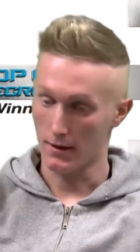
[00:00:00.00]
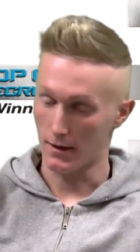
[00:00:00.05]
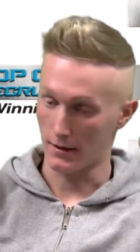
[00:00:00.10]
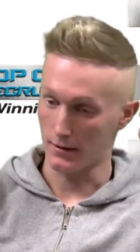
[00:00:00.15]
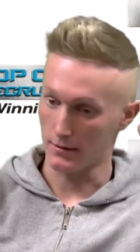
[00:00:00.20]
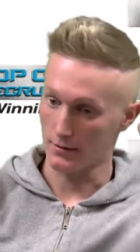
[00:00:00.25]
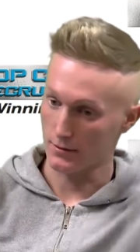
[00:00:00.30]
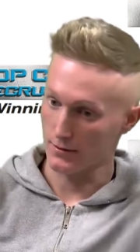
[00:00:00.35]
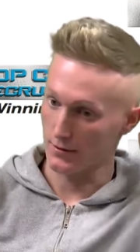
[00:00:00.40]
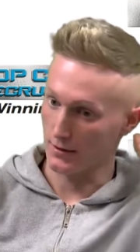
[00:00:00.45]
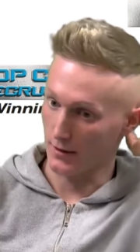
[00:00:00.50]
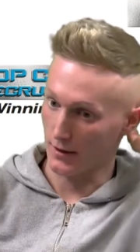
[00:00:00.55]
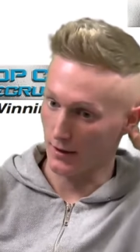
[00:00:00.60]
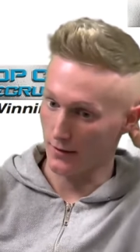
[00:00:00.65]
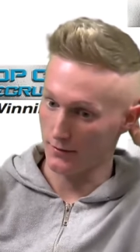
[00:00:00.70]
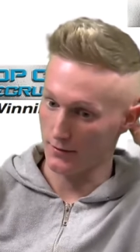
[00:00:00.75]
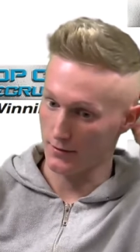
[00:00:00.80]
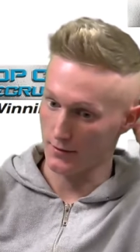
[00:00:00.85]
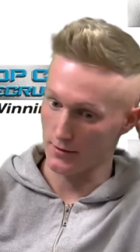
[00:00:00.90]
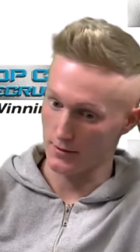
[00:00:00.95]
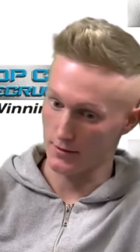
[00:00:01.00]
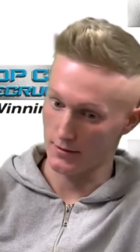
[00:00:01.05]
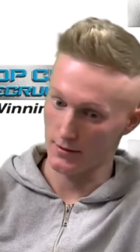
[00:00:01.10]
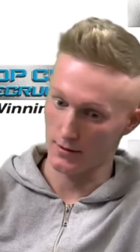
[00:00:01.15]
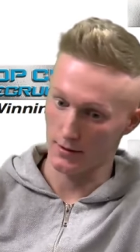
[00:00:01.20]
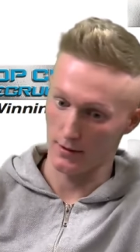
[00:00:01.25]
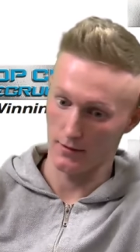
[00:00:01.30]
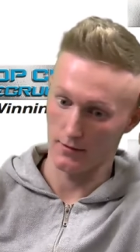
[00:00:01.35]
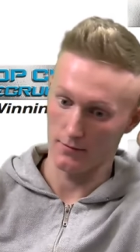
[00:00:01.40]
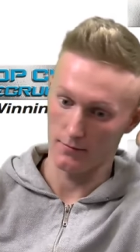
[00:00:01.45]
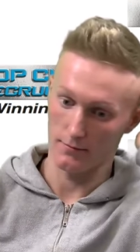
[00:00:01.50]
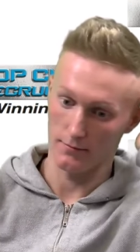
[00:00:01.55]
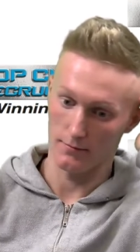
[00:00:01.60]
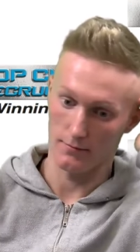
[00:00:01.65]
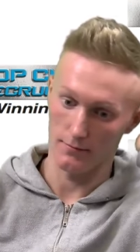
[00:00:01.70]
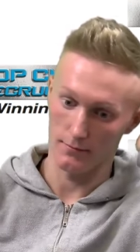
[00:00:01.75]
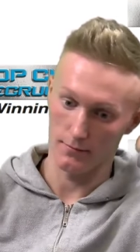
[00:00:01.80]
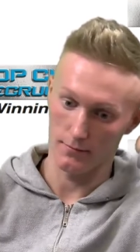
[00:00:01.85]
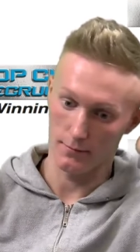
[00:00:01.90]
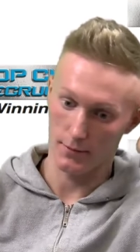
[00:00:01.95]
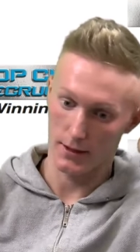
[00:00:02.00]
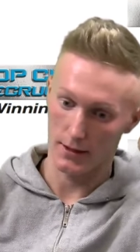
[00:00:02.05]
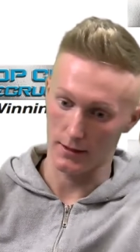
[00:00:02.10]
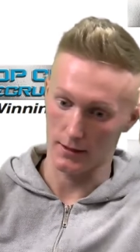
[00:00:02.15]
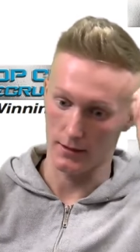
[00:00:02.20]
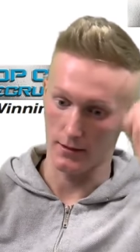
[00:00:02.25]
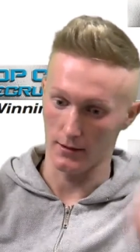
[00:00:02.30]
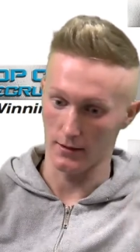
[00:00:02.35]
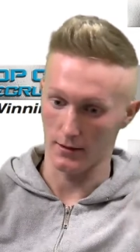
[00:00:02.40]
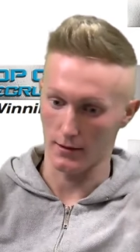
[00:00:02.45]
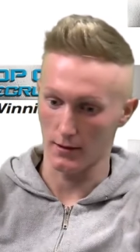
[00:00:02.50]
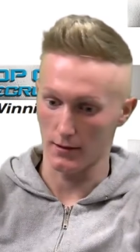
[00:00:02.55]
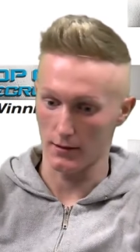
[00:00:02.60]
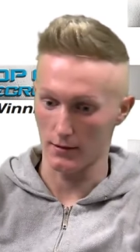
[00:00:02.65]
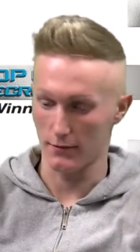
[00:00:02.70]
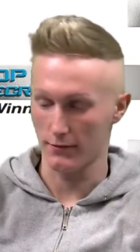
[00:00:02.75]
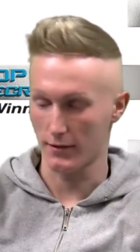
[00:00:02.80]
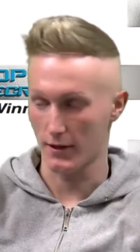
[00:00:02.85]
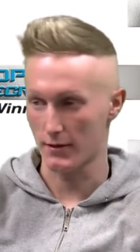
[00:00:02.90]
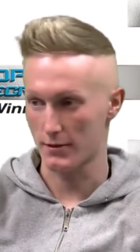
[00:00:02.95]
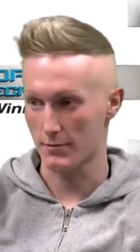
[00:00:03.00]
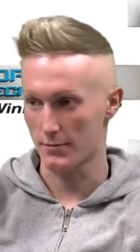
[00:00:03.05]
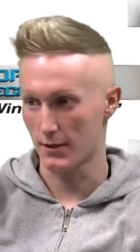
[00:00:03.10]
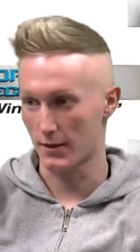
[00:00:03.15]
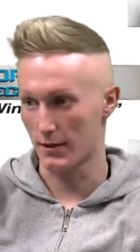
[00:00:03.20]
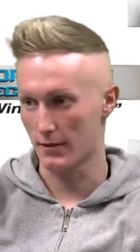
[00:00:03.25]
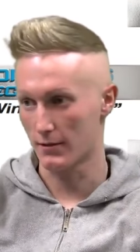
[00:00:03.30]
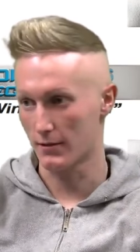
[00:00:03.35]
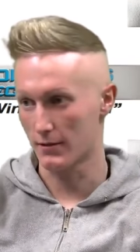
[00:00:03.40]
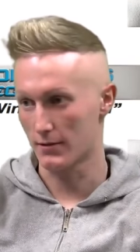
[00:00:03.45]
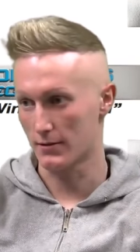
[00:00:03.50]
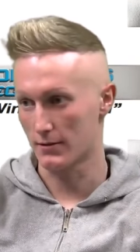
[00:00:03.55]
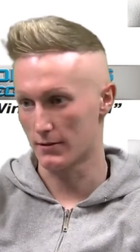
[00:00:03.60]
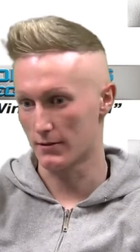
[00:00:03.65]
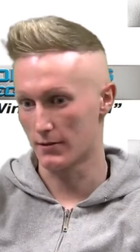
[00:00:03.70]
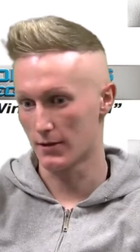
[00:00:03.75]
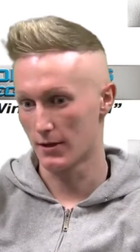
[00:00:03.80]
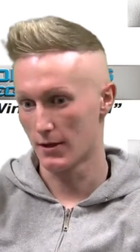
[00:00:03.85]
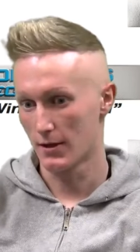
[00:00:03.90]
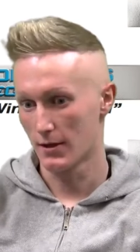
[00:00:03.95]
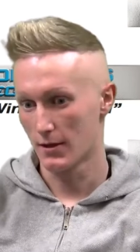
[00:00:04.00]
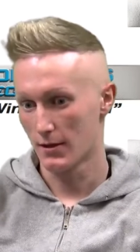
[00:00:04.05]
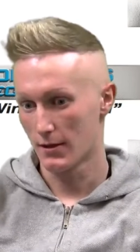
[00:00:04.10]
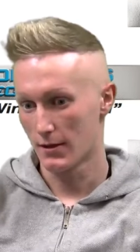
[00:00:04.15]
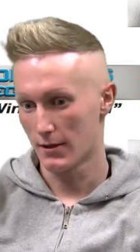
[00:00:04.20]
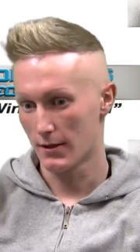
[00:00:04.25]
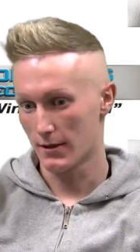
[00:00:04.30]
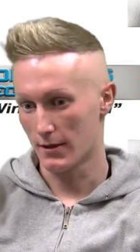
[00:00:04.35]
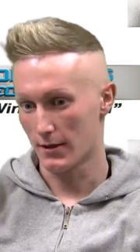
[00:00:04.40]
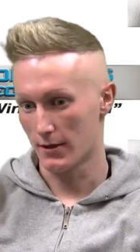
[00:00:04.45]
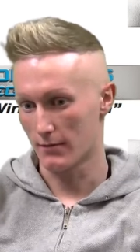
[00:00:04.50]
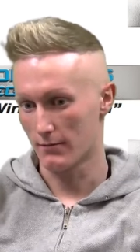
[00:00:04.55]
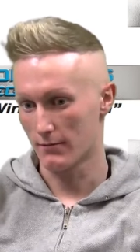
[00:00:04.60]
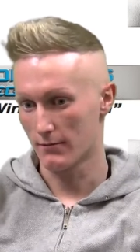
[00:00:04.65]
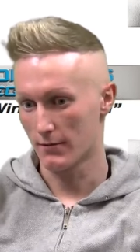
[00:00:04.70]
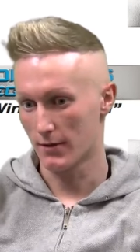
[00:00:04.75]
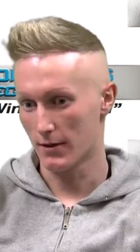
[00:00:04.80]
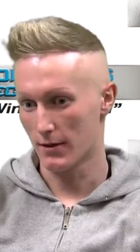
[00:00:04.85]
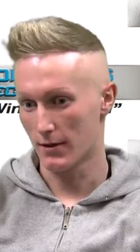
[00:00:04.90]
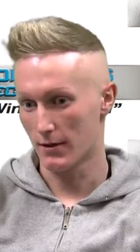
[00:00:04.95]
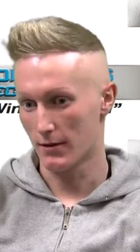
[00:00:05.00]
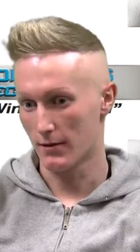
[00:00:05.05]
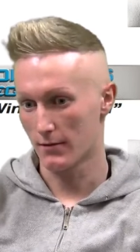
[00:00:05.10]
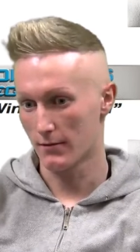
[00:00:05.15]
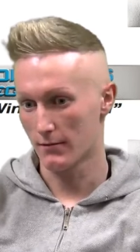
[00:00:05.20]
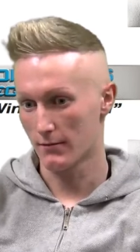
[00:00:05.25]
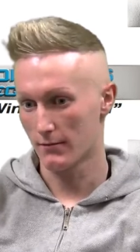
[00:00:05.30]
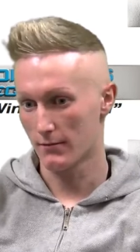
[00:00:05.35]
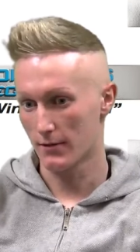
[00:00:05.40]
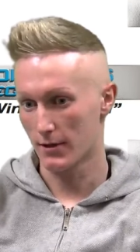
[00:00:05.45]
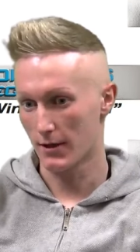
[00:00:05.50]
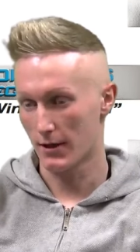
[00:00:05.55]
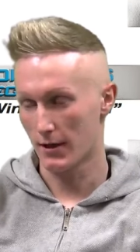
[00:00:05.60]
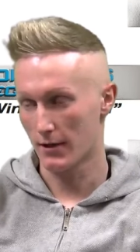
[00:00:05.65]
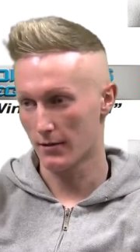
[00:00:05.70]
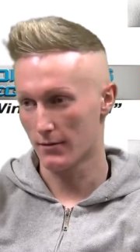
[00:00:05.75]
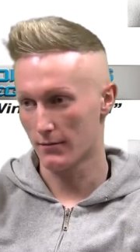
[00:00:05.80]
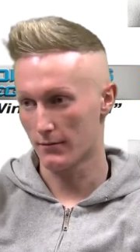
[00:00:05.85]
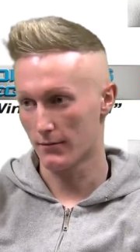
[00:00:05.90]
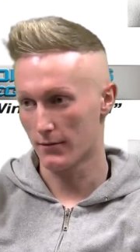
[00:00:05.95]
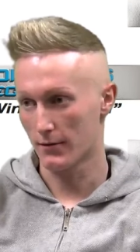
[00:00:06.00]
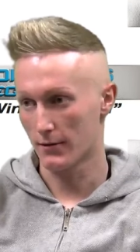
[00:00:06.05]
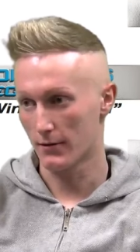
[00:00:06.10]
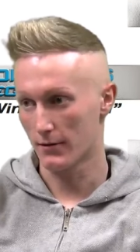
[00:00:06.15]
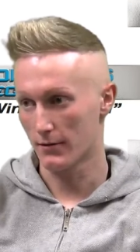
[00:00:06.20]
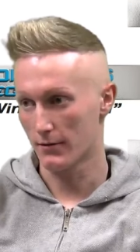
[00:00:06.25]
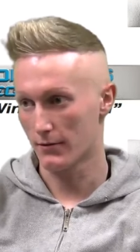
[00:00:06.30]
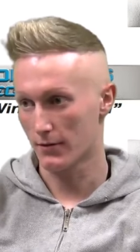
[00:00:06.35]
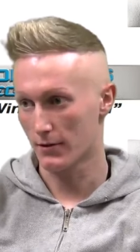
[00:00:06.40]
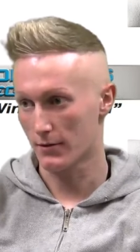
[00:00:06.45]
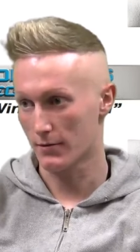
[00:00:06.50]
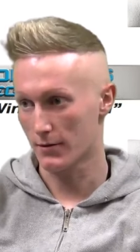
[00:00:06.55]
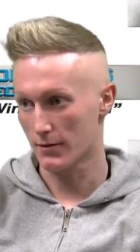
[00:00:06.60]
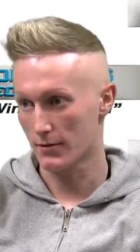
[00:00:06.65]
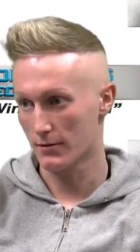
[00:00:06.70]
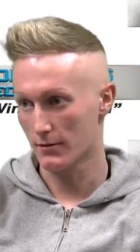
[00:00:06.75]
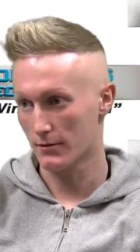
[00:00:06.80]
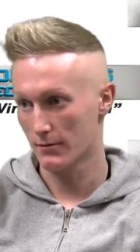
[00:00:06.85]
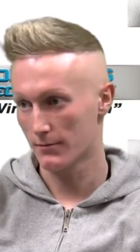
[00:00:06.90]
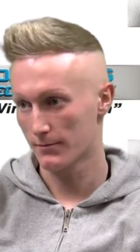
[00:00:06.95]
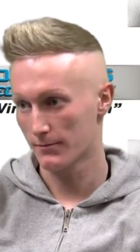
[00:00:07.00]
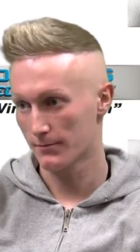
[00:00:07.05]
I just the gaffer says to get back here, get the fans behind us, and get uh, right at them for the first whistle